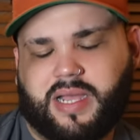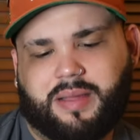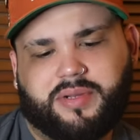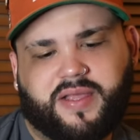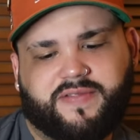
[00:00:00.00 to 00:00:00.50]
I
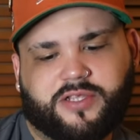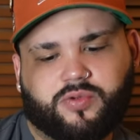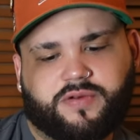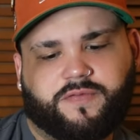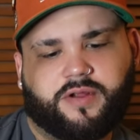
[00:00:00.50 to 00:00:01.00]
believe this
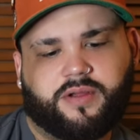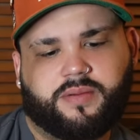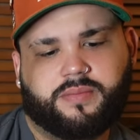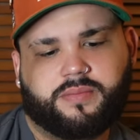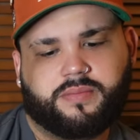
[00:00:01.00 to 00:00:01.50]
one
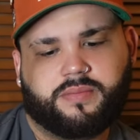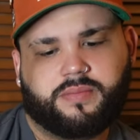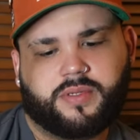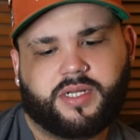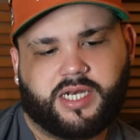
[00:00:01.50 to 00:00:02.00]
from
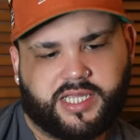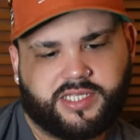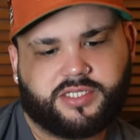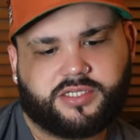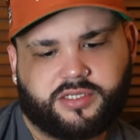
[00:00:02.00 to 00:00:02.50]

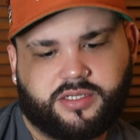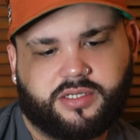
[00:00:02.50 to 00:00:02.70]
Lids.